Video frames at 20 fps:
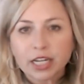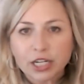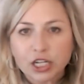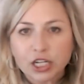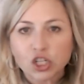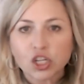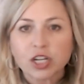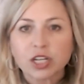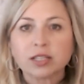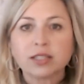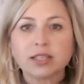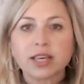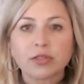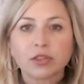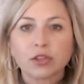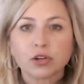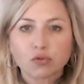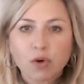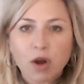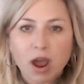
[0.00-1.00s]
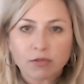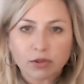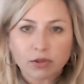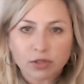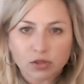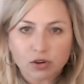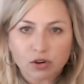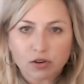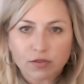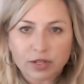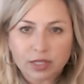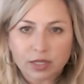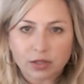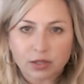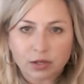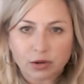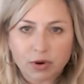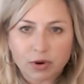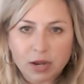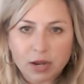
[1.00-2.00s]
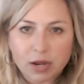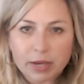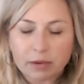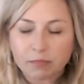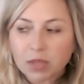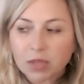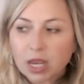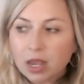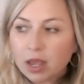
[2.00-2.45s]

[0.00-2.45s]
conditions and the travel services agreement.